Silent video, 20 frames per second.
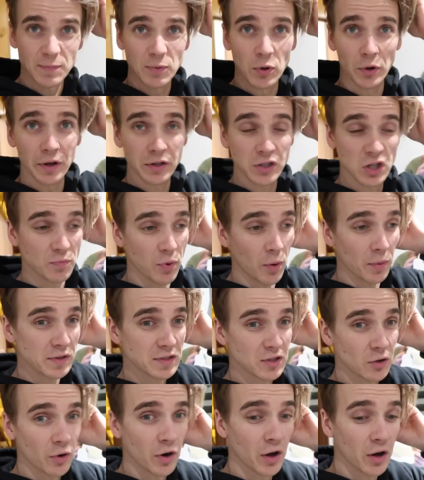Let's be honest, she's probably
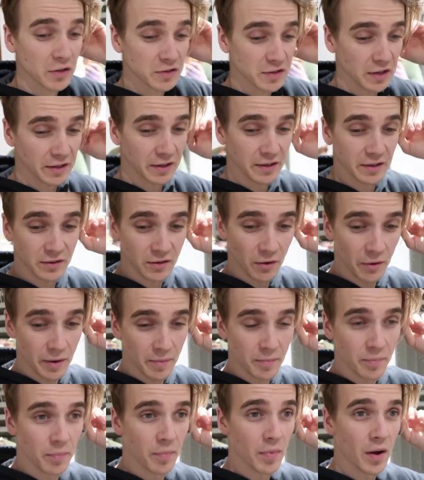still rehearsing,
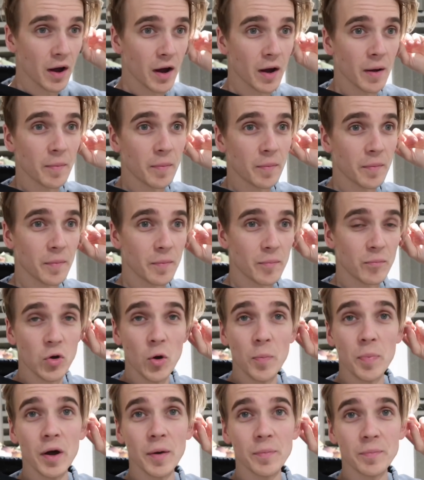doing
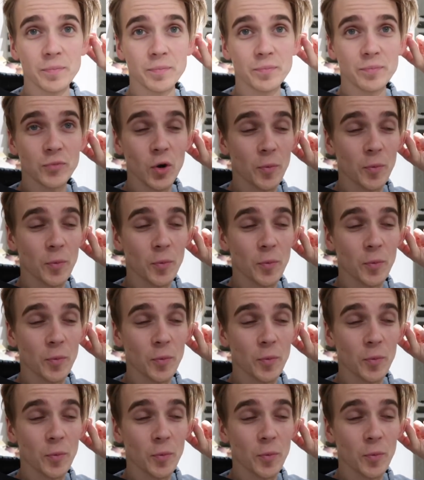proper